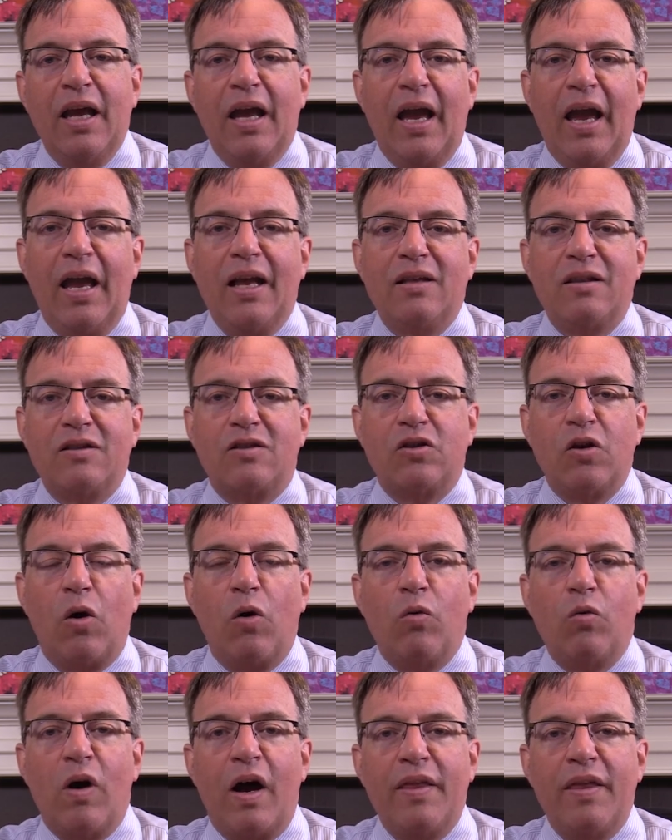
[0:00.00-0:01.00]
And
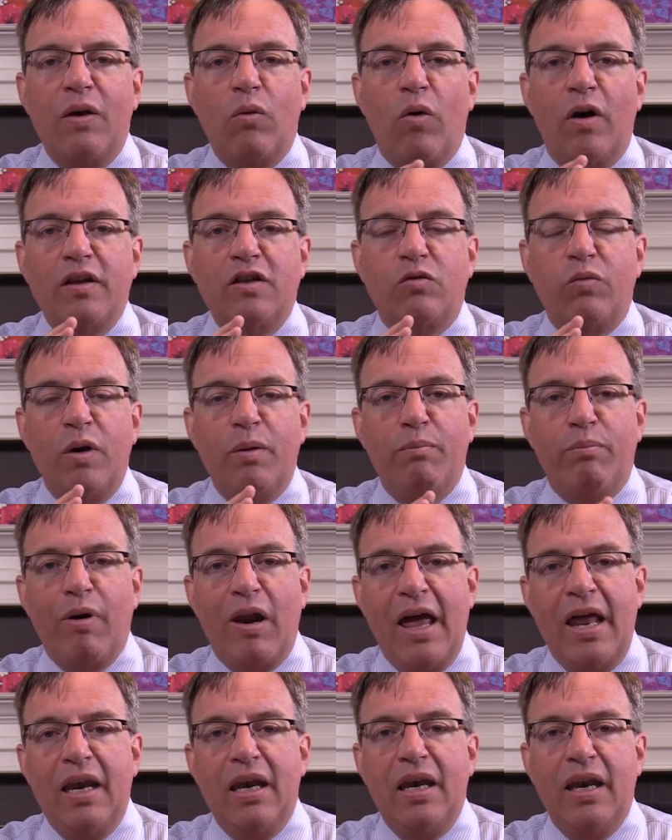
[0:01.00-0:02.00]
so I think once we
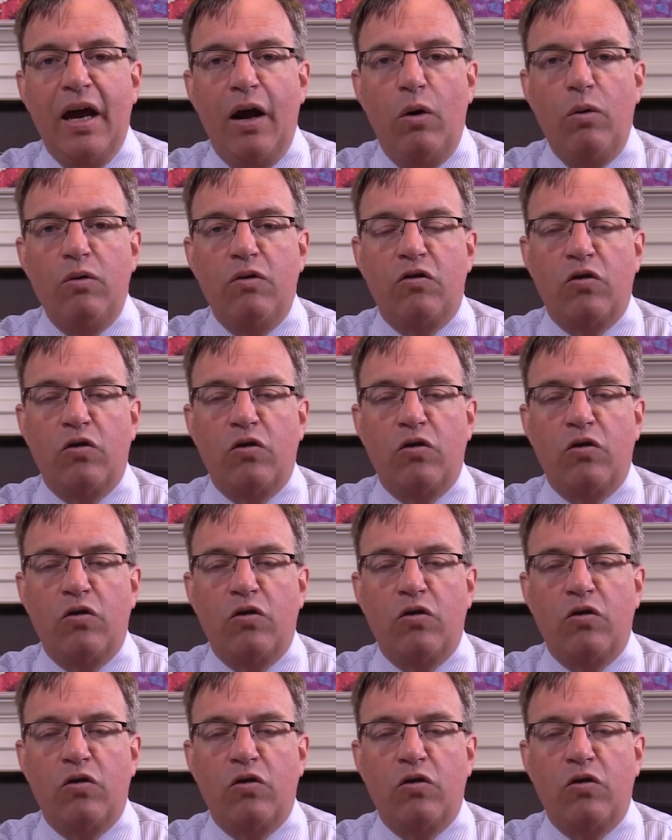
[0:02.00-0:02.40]
blend out